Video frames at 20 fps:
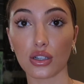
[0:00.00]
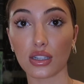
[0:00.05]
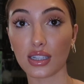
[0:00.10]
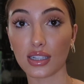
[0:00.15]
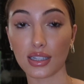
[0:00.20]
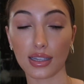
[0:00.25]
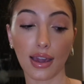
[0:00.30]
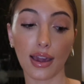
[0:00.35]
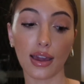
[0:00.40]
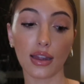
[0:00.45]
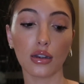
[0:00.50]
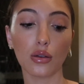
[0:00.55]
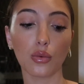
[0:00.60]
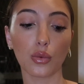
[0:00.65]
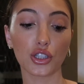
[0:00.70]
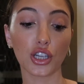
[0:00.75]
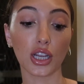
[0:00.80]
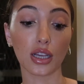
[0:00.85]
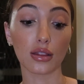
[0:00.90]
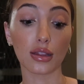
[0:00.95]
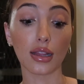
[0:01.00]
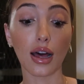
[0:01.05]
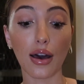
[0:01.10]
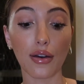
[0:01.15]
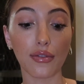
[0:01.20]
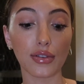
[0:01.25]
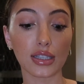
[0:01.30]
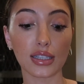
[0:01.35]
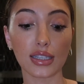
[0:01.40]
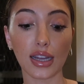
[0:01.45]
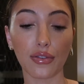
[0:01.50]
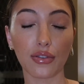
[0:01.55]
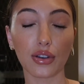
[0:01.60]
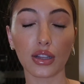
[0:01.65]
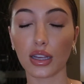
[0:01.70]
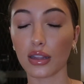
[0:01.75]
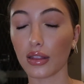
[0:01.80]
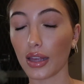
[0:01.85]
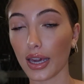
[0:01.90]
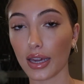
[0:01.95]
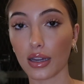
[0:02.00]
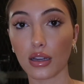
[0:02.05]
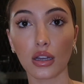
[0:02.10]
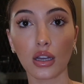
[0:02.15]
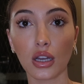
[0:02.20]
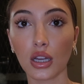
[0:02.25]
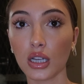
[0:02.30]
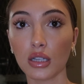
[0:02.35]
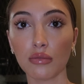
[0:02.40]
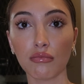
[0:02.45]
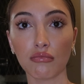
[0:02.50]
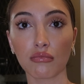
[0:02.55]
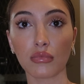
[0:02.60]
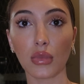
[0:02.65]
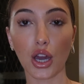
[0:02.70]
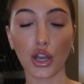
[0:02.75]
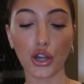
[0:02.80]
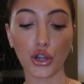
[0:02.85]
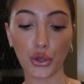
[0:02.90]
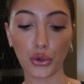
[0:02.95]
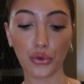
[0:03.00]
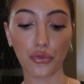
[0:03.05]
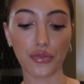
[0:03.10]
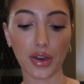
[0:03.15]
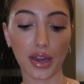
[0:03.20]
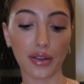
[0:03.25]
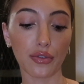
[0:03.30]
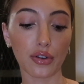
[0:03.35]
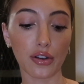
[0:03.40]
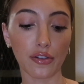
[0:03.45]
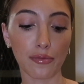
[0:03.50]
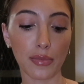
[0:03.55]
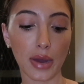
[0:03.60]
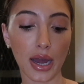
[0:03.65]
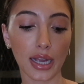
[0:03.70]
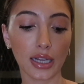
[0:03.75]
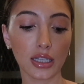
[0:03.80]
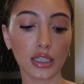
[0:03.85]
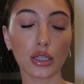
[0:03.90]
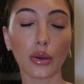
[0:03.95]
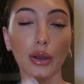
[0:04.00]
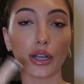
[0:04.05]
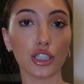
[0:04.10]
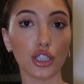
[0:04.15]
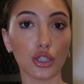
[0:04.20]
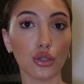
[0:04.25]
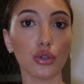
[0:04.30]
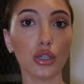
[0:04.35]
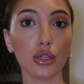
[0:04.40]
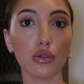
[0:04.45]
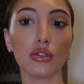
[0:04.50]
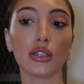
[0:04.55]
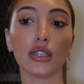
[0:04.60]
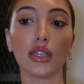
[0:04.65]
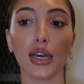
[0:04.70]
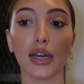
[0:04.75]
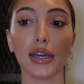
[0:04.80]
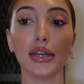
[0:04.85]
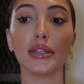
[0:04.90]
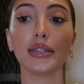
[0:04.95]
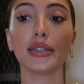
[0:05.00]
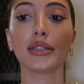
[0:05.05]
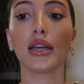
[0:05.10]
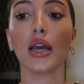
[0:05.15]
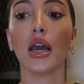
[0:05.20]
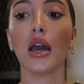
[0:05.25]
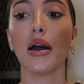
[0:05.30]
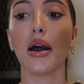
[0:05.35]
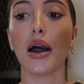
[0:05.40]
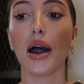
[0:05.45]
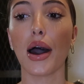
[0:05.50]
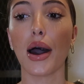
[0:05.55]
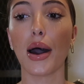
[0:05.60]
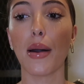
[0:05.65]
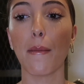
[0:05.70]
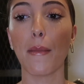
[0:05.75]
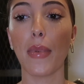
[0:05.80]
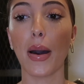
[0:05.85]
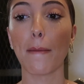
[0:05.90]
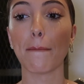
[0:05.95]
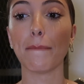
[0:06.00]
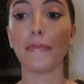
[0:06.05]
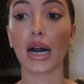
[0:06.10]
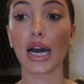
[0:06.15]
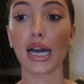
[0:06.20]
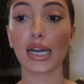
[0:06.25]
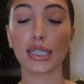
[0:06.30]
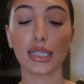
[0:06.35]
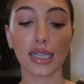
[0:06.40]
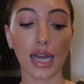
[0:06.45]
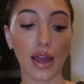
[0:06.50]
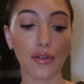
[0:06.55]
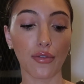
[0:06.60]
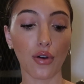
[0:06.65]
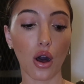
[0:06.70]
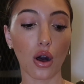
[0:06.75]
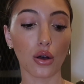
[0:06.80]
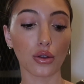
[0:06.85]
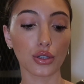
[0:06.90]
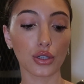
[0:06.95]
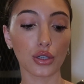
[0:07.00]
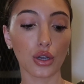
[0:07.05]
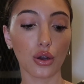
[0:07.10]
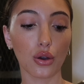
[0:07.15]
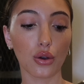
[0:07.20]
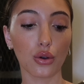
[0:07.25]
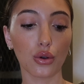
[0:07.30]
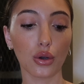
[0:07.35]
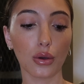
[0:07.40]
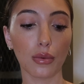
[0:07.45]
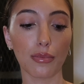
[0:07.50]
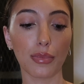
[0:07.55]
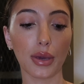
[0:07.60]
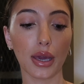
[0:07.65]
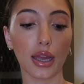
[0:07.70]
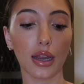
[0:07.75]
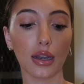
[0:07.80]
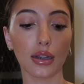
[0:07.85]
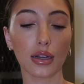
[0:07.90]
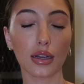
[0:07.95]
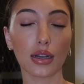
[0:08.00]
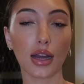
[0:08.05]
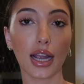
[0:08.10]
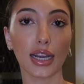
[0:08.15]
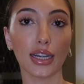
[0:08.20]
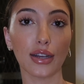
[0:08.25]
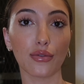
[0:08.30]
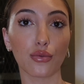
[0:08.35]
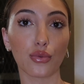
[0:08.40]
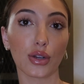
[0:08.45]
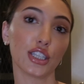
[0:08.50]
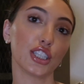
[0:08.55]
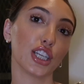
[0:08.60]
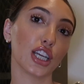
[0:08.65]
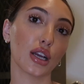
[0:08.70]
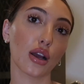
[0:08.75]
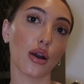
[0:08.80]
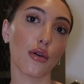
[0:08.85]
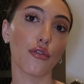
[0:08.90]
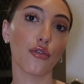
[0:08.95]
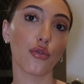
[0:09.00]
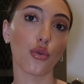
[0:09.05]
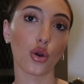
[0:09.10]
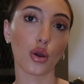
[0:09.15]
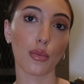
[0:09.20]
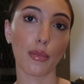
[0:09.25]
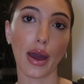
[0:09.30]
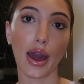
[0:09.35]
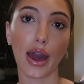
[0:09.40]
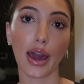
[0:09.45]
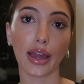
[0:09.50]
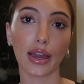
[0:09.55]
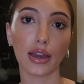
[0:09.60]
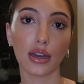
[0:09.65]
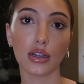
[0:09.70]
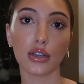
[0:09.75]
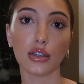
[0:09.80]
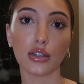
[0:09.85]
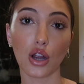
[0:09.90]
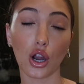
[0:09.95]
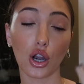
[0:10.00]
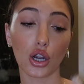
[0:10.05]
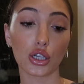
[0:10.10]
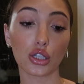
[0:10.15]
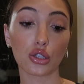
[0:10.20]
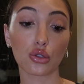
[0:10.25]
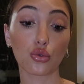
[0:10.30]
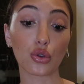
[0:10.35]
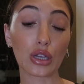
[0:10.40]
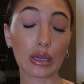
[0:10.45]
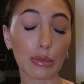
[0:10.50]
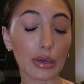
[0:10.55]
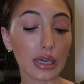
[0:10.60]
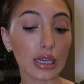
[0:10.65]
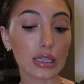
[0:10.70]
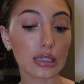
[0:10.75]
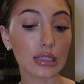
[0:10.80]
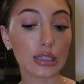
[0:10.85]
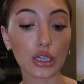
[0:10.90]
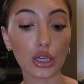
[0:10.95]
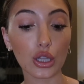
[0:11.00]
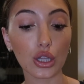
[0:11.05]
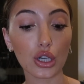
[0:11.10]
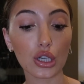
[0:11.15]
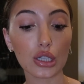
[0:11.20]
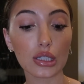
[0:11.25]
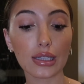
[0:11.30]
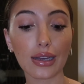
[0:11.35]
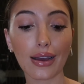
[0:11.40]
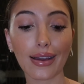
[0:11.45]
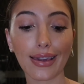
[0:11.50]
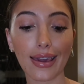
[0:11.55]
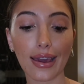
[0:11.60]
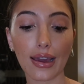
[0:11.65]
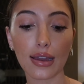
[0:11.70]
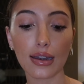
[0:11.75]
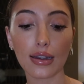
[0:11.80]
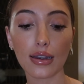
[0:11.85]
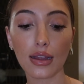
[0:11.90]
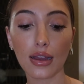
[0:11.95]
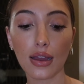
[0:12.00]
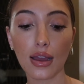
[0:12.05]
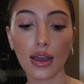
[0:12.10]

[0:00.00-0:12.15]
your skin, which I love. It's definitely like a new favorite of mine, so I do use this, but I've also been kind of reaching for my Nars creamy concealers again.